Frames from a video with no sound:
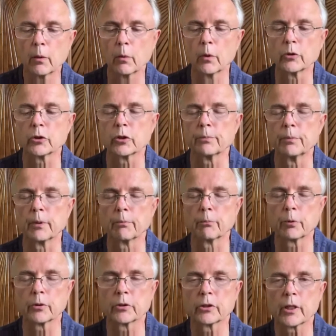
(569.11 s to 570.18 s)
which has been
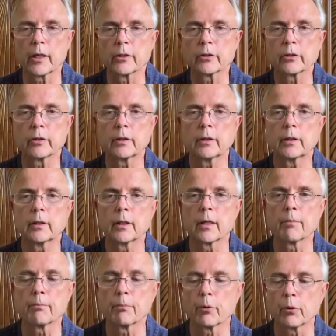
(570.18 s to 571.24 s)
precisely
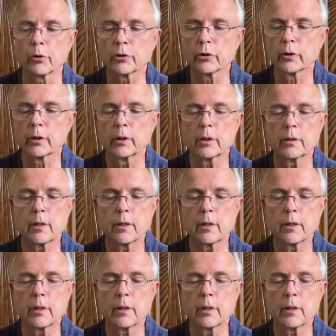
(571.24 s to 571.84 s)
and personally